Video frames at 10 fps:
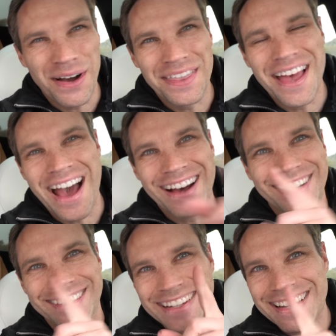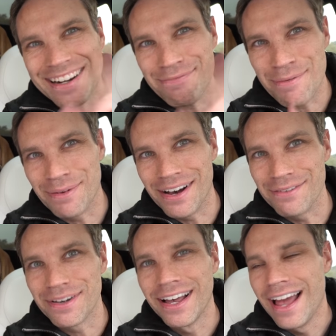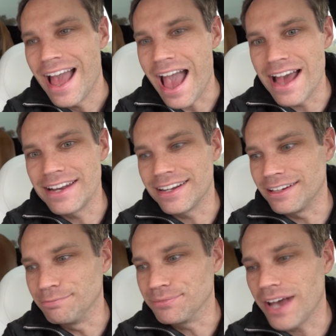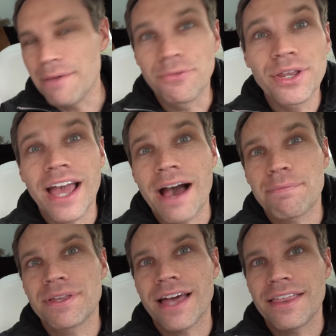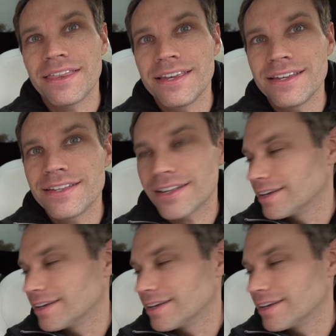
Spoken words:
on that. I'll link it up above. And I'm really happy that these